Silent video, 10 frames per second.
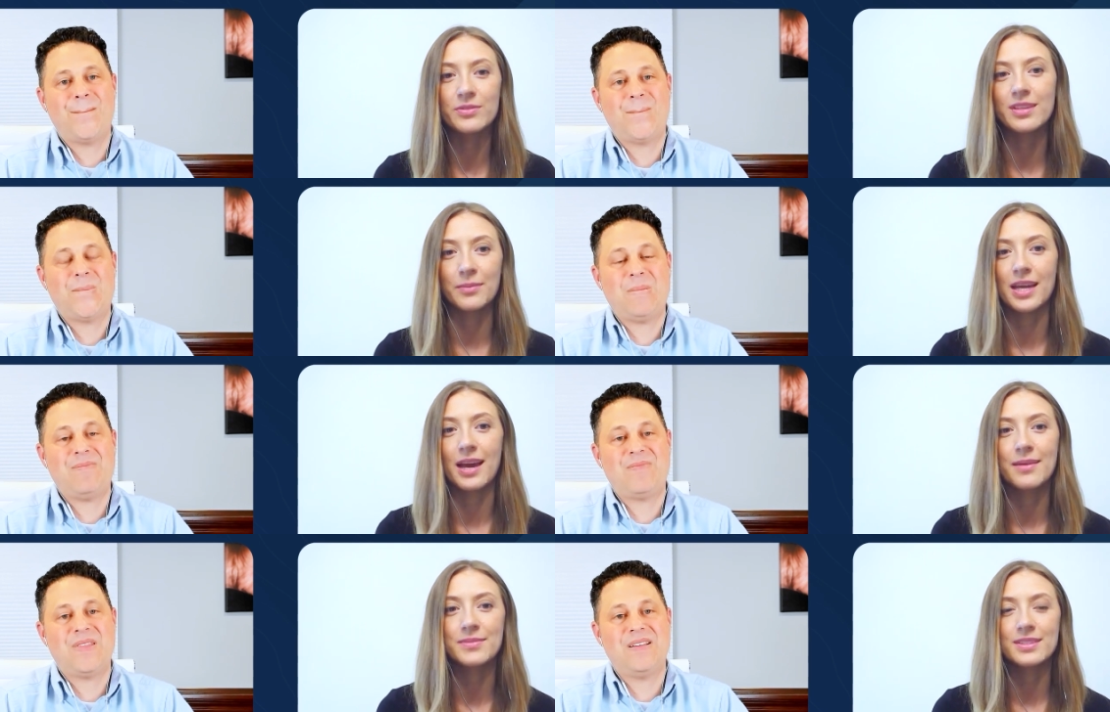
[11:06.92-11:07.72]

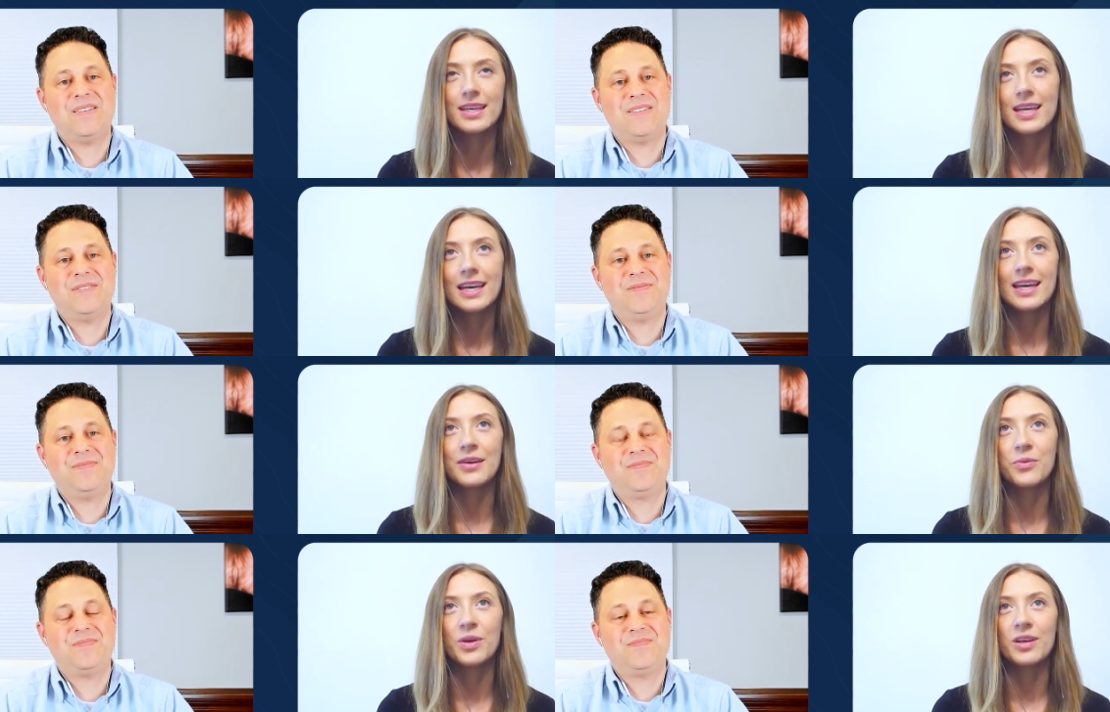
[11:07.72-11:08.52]
Speaker 1: sometimes
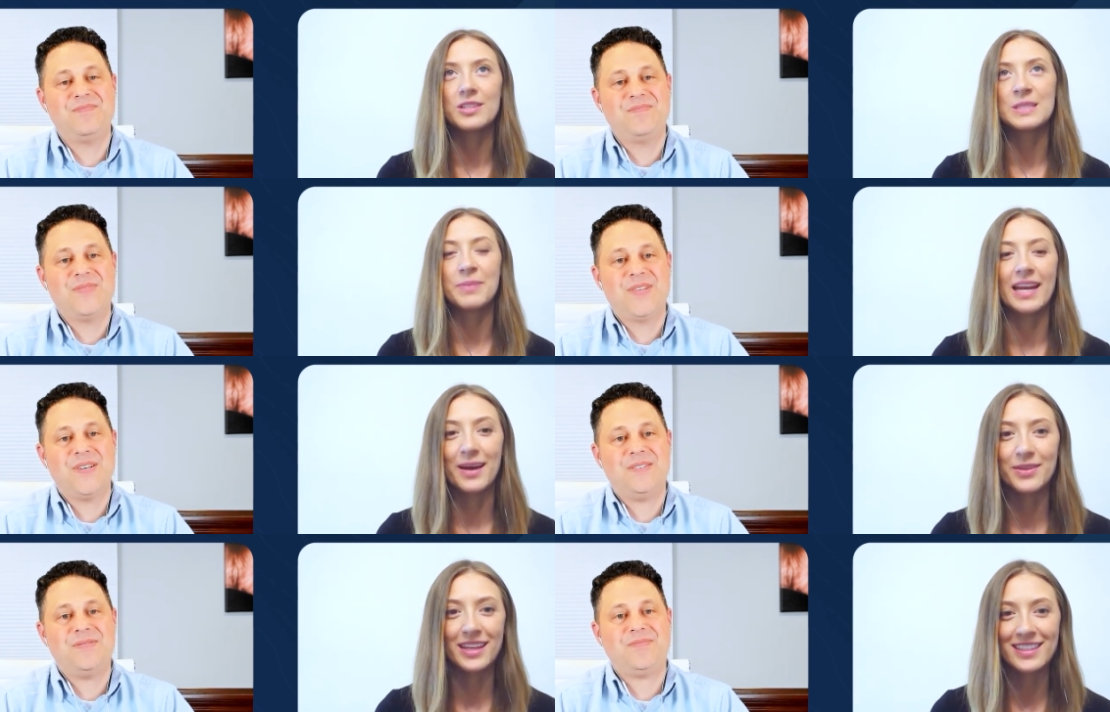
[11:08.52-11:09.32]
it will spit
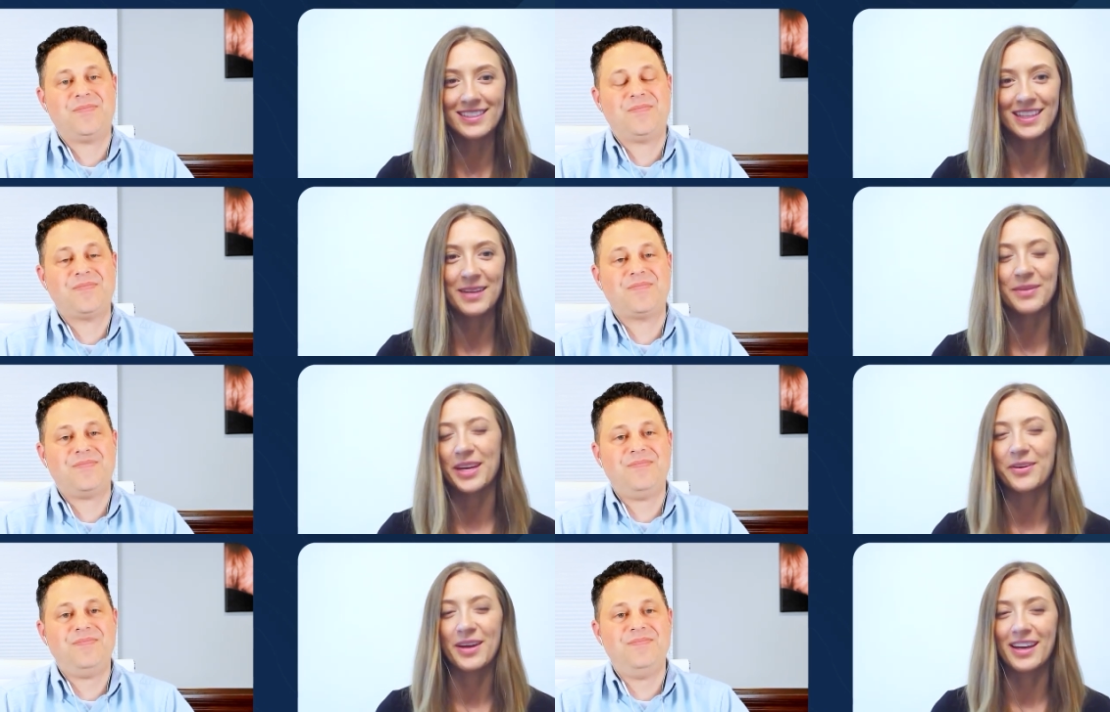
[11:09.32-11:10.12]
out things that I'm
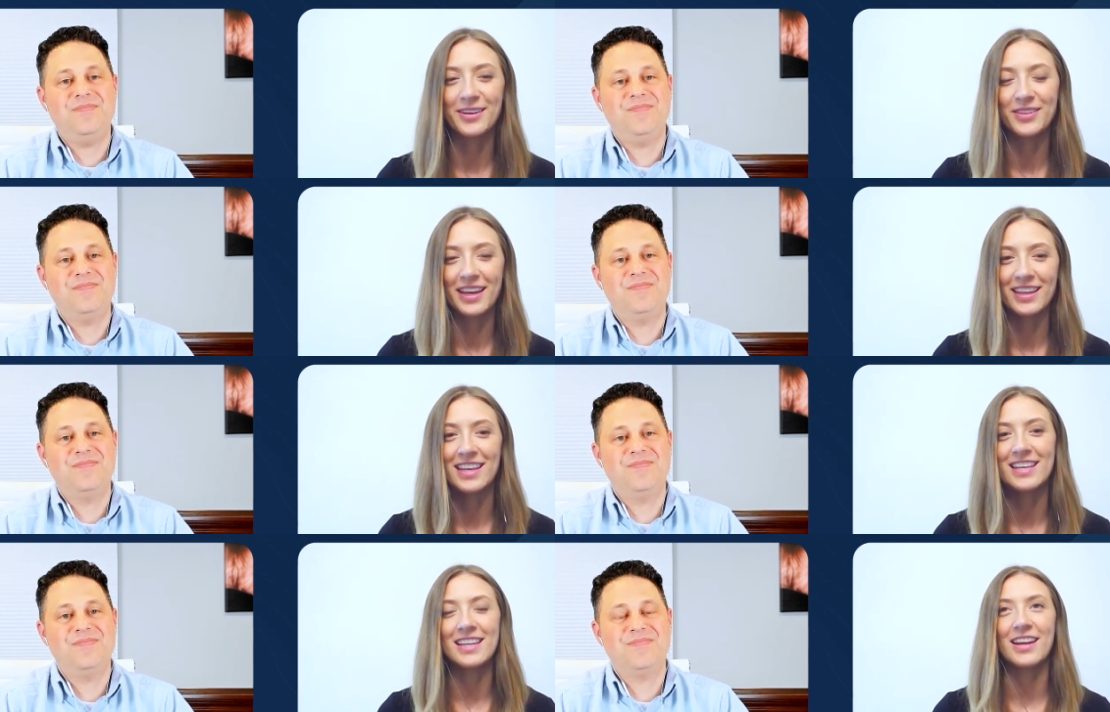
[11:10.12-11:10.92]
like, okay, I don't like
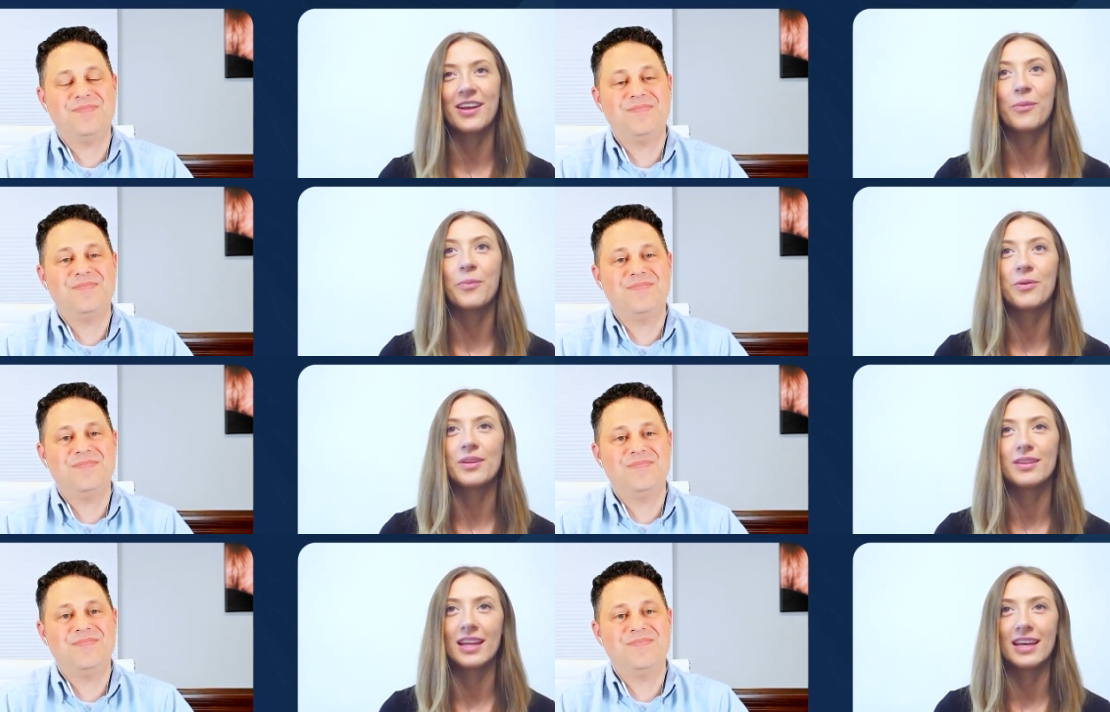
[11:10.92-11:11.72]
this. And I'll put
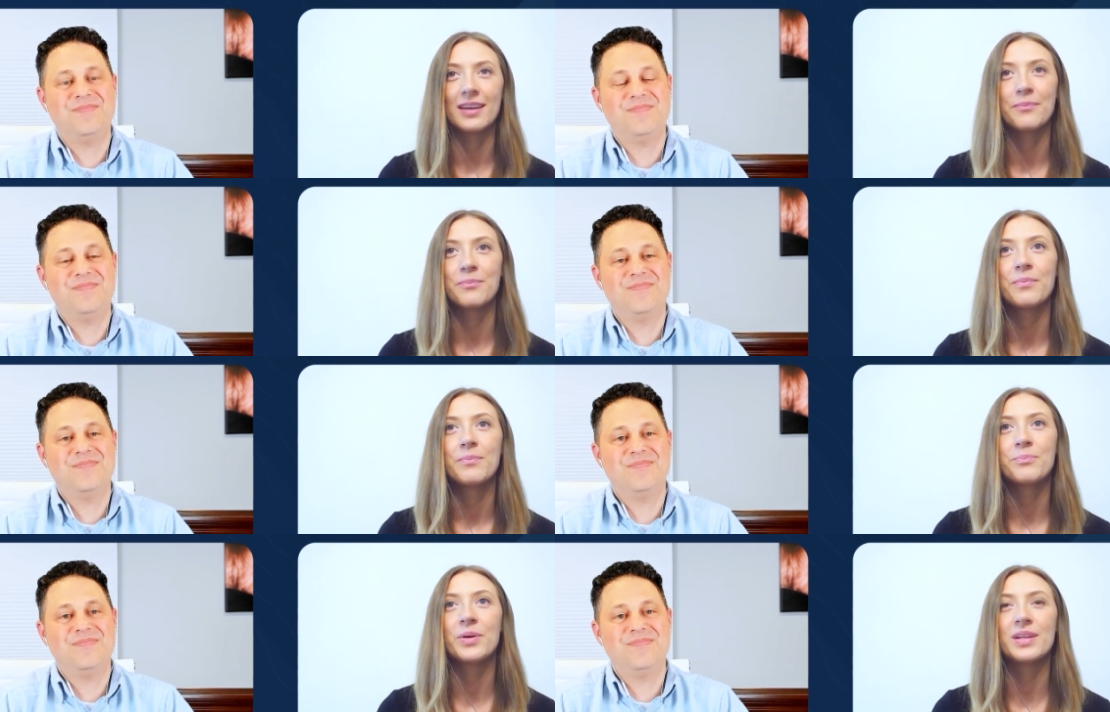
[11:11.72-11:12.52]
like
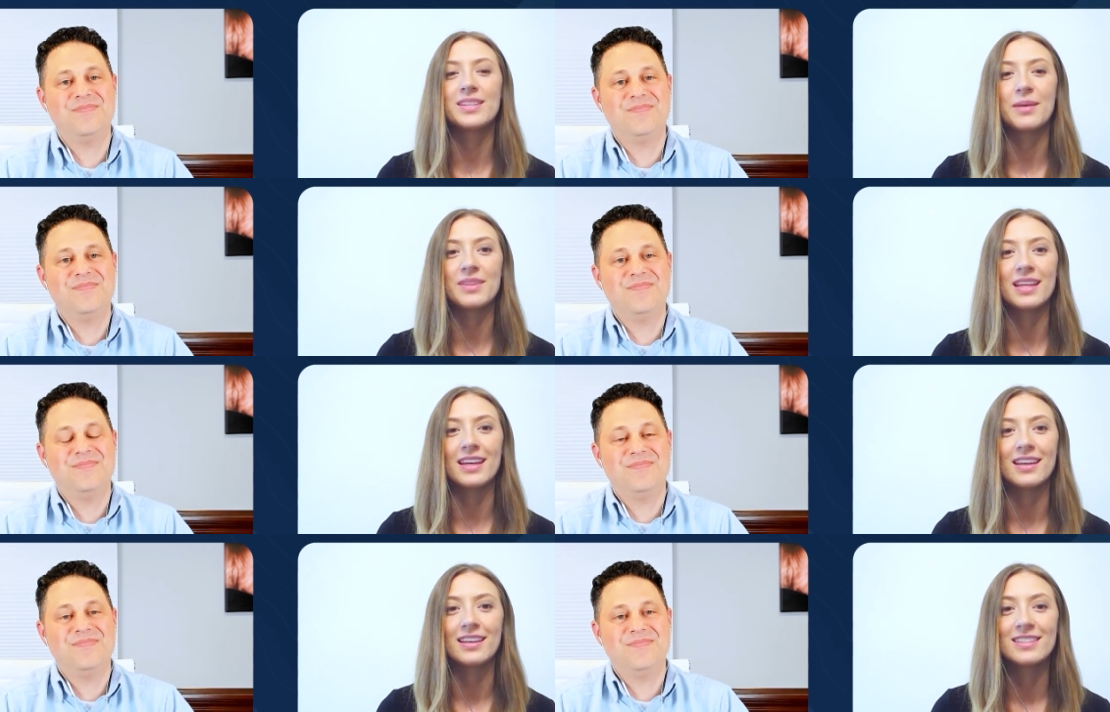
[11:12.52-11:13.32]
put
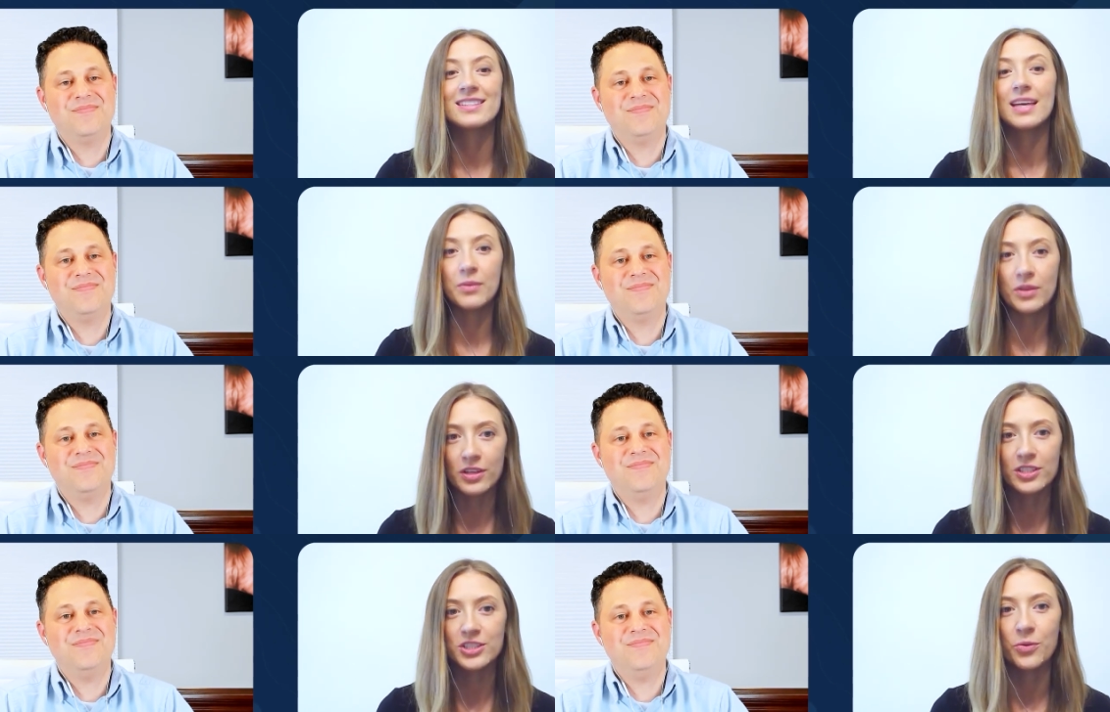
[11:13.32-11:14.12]
something
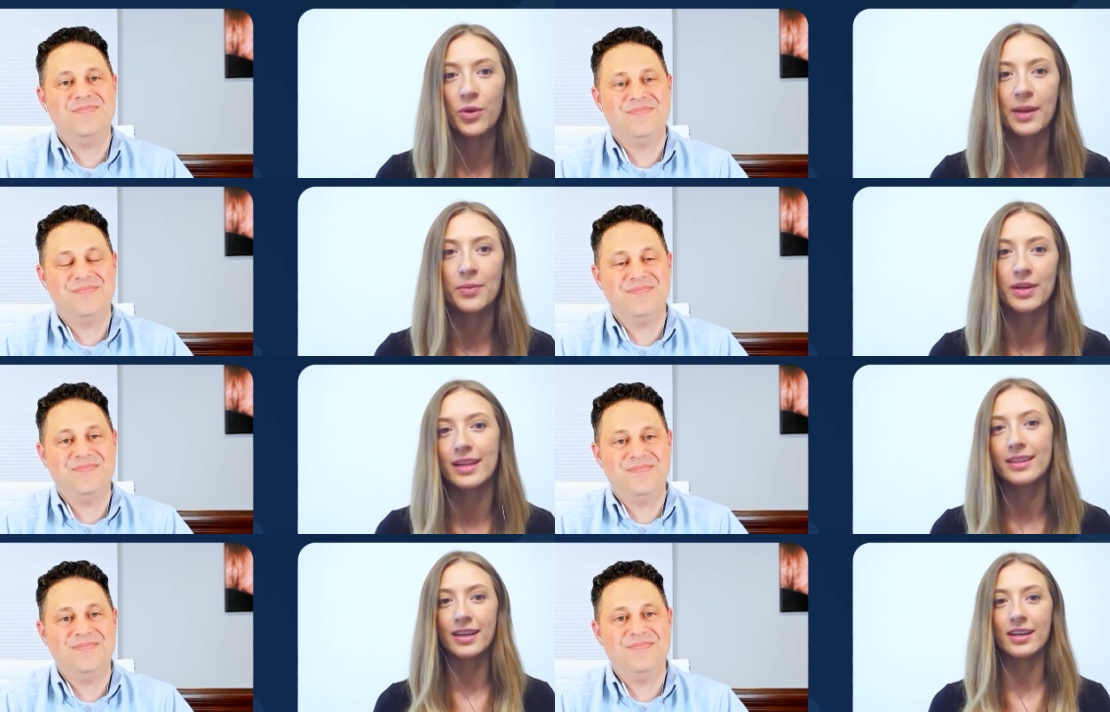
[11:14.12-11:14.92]
similar to what I put
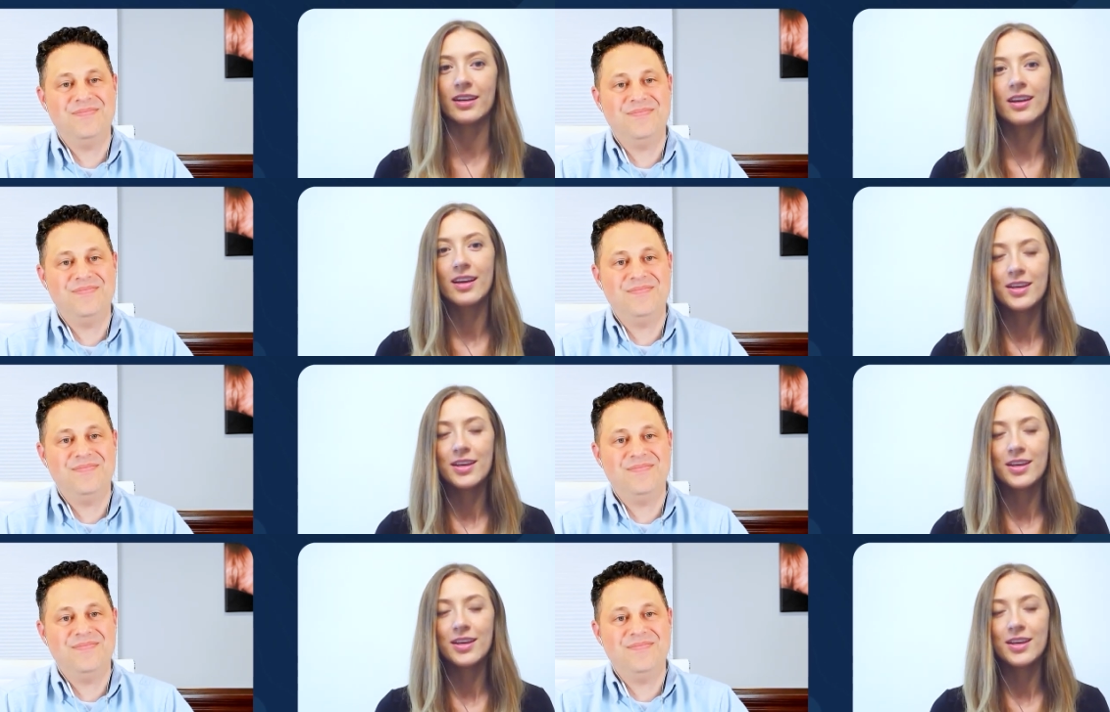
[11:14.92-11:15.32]
in there.